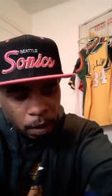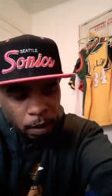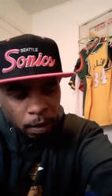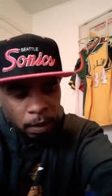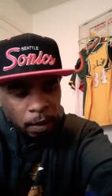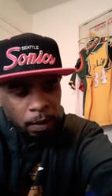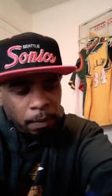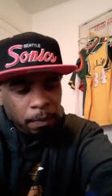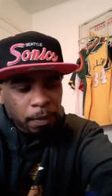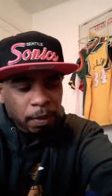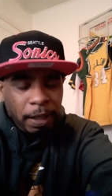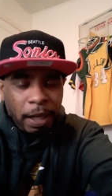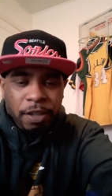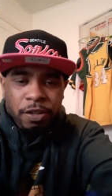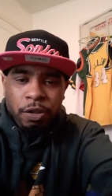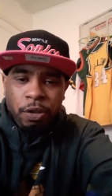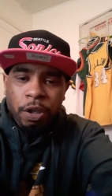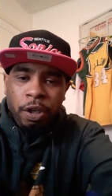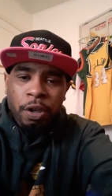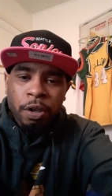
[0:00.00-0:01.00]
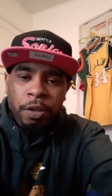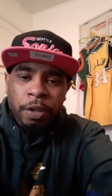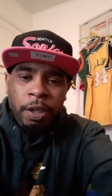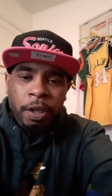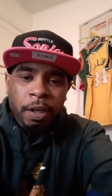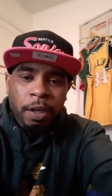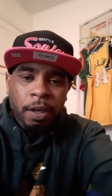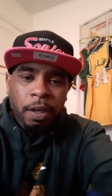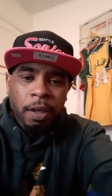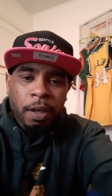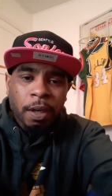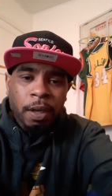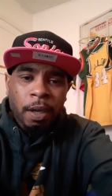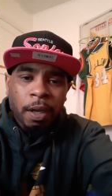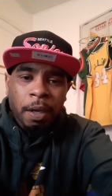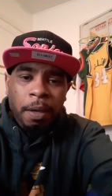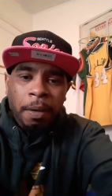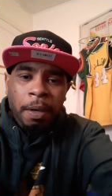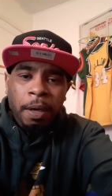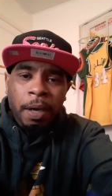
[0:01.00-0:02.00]
Um, that's no here or there.
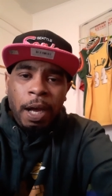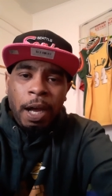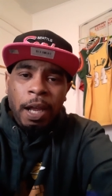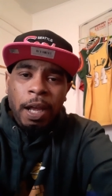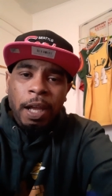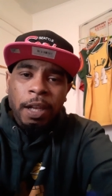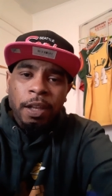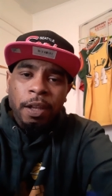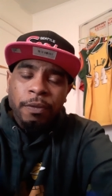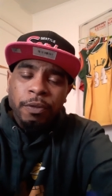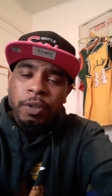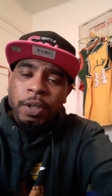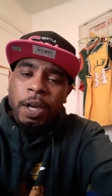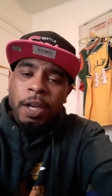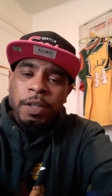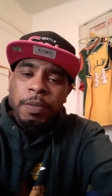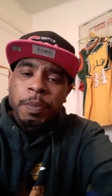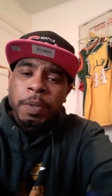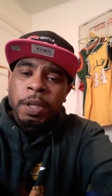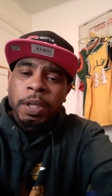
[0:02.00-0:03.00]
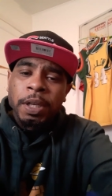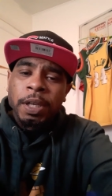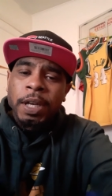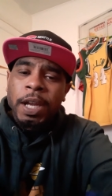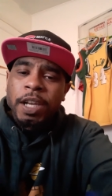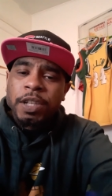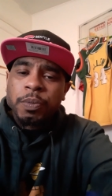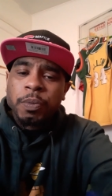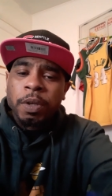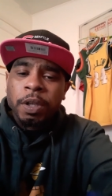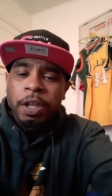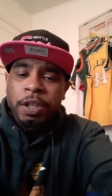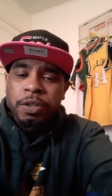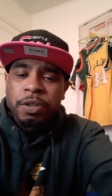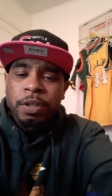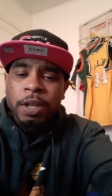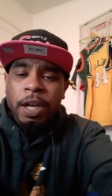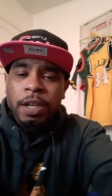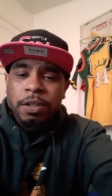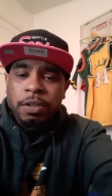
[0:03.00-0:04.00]
Uh, I, I, love you guys, man, and I just want to let you
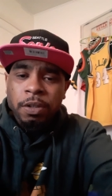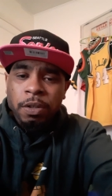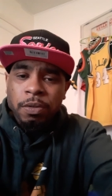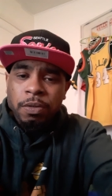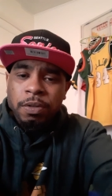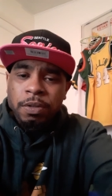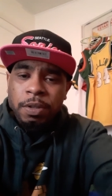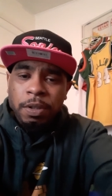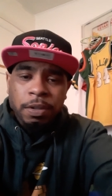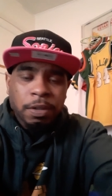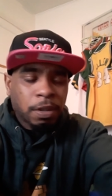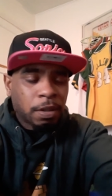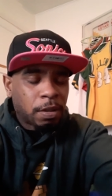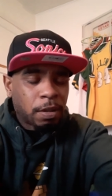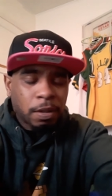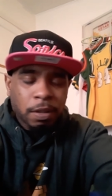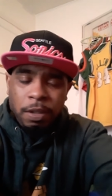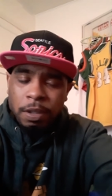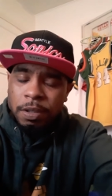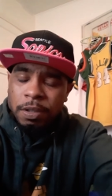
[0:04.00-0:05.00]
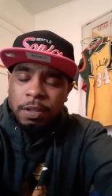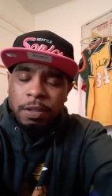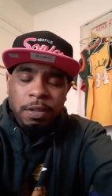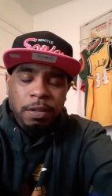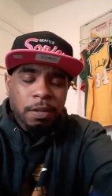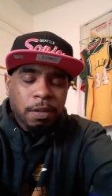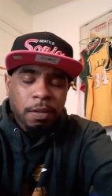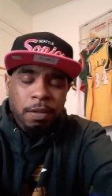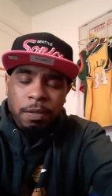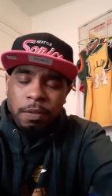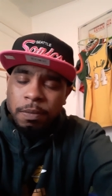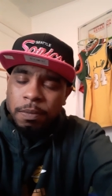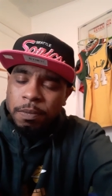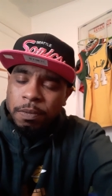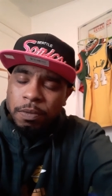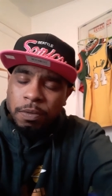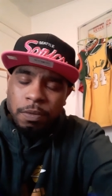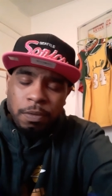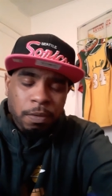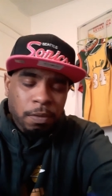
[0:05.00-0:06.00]
guys know, just, just
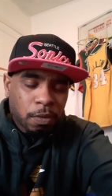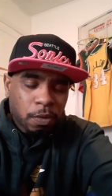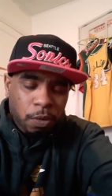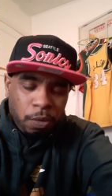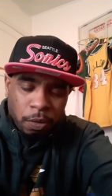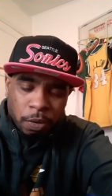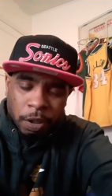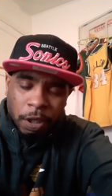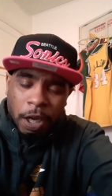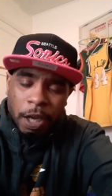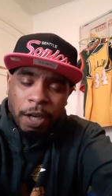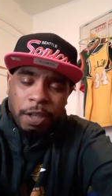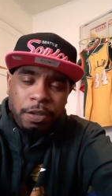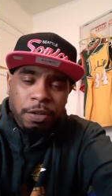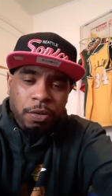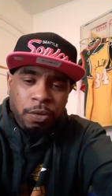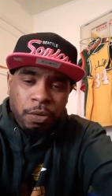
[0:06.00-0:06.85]
truly, honestly,